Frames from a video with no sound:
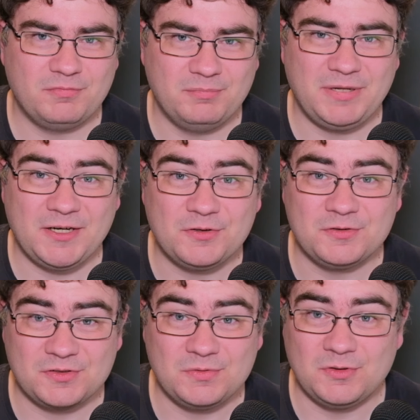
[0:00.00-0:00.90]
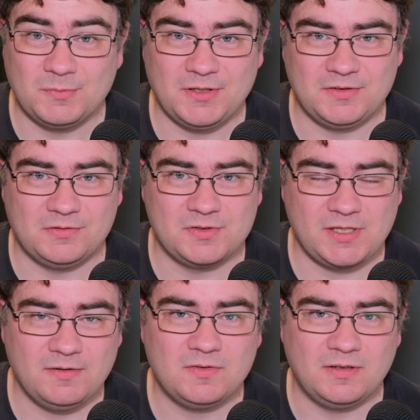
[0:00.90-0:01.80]
better studio monitors
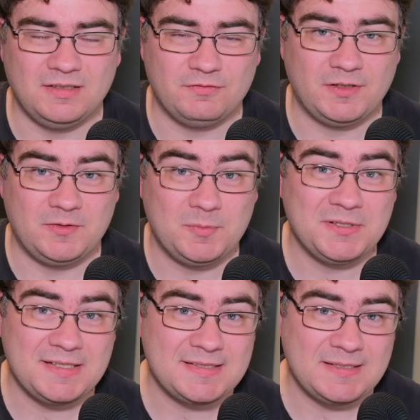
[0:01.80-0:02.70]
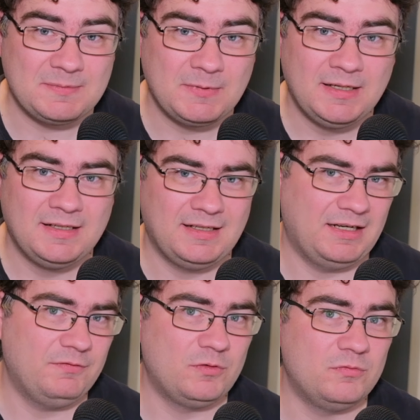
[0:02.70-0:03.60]
out there, if I replace them, I
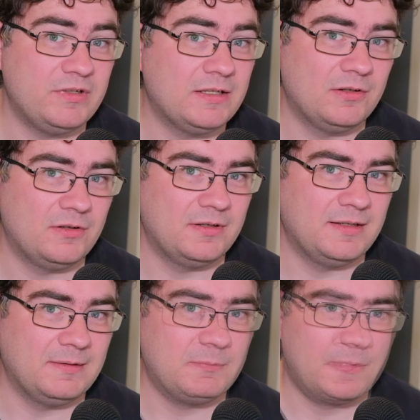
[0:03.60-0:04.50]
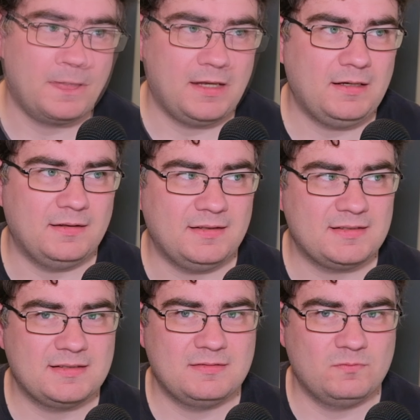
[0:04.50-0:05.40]
have to relearn them. Yeah,
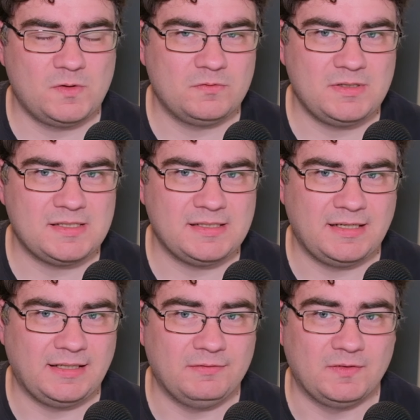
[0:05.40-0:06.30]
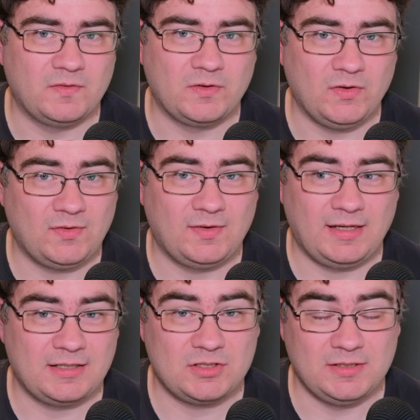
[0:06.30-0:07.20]
that's one reason I haven't got
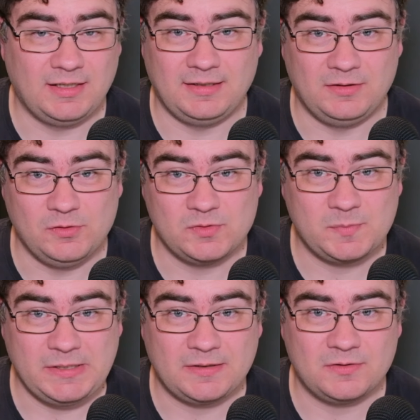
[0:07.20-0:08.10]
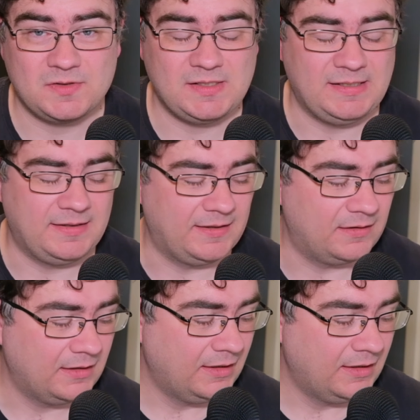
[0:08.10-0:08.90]
actually any new speakers in here.